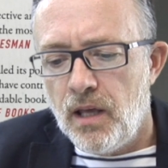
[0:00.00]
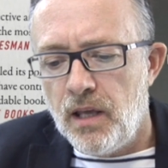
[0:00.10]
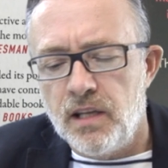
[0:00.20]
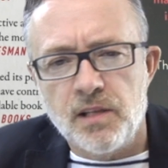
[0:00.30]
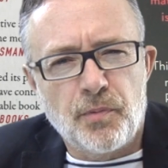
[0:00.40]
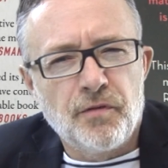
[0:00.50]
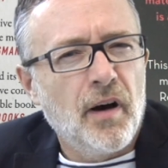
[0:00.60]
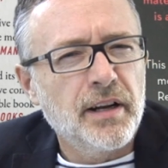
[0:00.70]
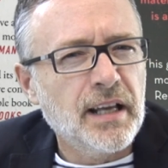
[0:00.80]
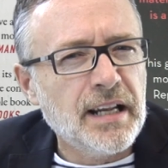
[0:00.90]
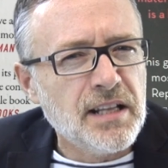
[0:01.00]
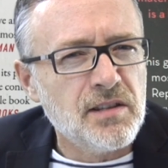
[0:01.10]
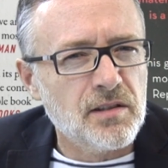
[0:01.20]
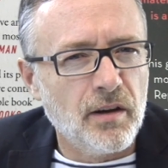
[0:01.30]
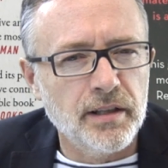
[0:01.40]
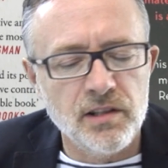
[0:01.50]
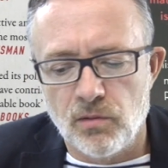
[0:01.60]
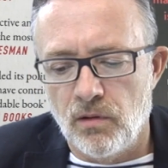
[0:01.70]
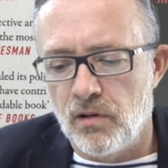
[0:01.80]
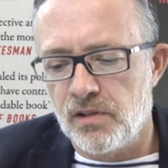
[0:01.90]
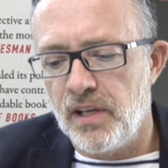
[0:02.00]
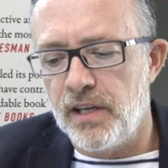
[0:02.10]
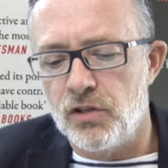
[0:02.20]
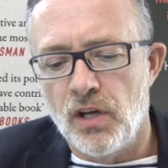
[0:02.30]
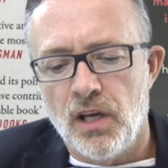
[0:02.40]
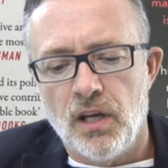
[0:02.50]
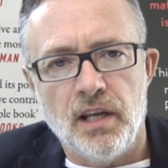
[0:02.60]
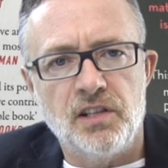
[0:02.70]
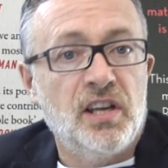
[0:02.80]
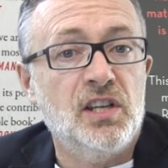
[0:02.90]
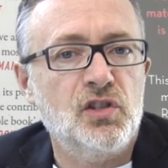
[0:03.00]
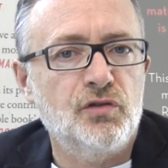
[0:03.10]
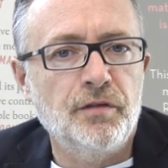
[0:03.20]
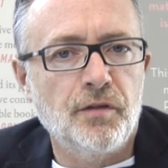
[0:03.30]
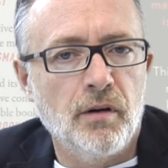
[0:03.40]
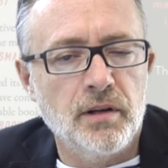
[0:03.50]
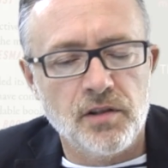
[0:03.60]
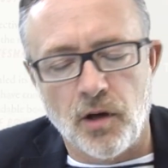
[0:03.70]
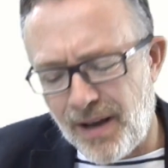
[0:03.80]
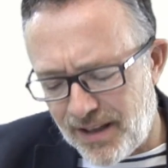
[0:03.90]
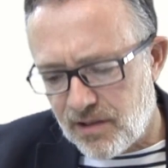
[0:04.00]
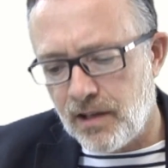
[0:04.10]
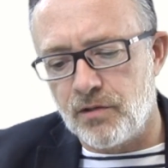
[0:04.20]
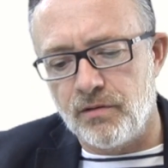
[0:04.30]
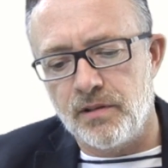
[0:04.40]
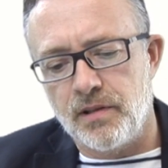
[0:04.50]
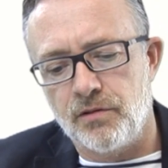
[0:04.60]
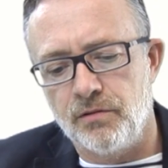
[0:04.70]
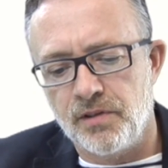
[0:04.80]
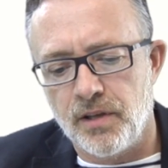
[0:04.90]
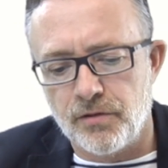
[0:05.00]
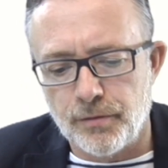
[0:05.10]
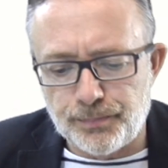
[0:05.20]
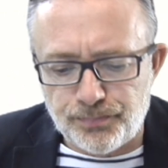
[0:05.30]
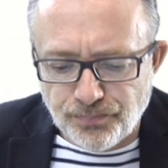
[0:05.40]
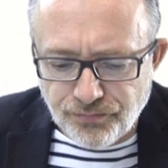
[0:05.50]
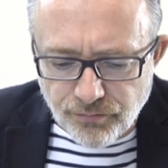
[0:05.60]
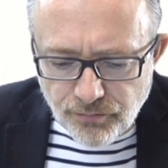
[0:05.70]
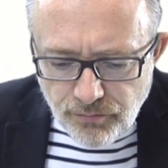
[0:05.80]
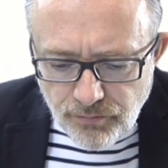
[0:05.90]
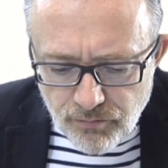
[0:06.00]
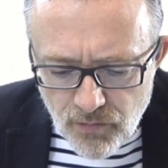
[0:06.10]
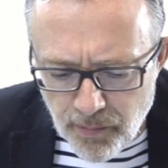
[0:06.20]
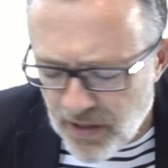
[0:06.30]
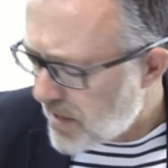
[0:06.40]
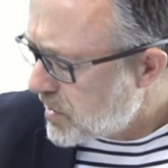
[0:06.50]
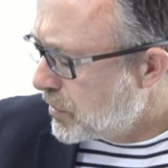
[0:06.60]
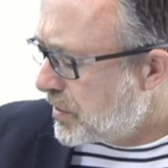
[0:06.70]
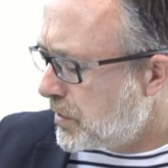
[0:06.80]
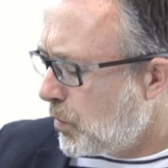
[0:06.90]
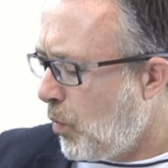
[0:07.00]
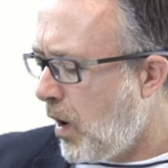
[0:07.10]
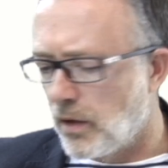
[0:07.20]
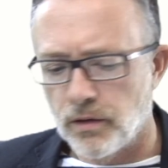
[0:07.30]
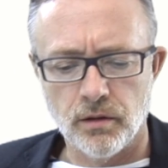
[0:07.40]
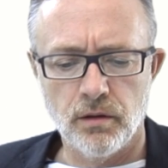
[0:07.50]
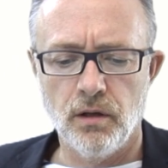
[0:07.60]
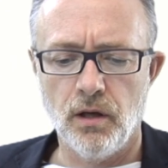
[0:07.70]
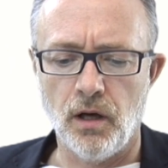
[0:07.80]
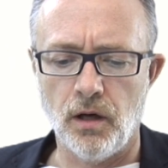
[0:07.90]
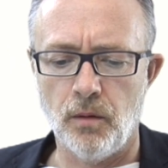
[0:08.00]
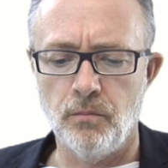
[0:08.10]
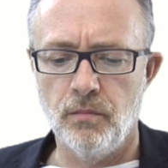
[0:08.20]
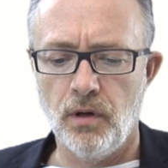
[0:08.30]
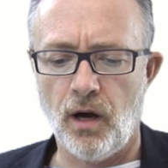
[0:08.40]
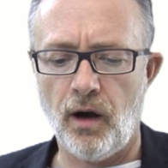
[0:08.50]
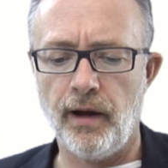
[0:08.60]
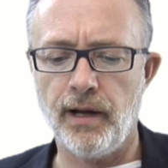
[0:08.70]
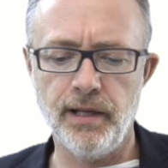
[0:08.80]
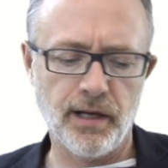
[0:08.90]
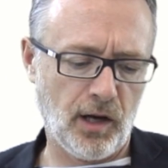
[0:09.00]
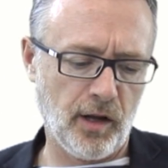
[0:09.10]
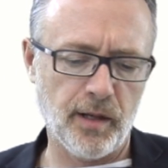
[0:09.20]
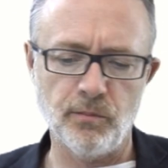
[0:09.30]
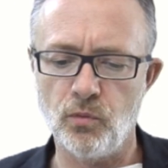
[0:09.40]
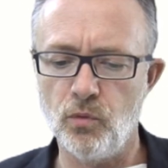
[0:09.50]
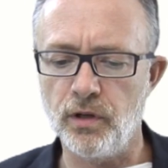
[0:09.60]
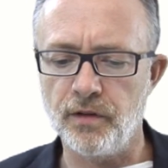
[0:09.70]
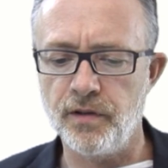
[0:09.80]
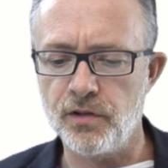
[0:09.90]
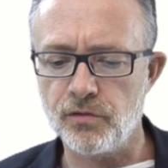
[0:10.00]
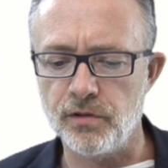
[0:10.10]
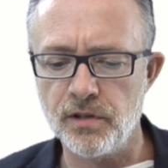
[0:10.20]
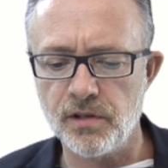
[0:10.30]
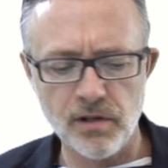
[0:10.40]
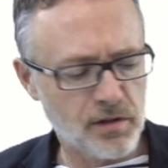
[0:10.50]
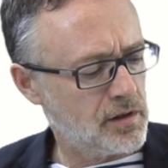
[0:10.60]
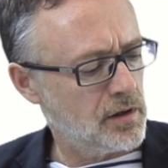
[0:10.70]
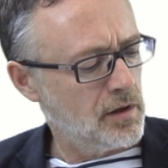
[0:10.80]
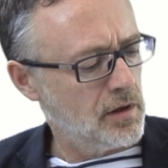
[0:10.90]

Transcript: is providing an insight into a lost age. It's history for our time, etc., etc., etc. I mean, let's look at one highly acclaimed work of history. This is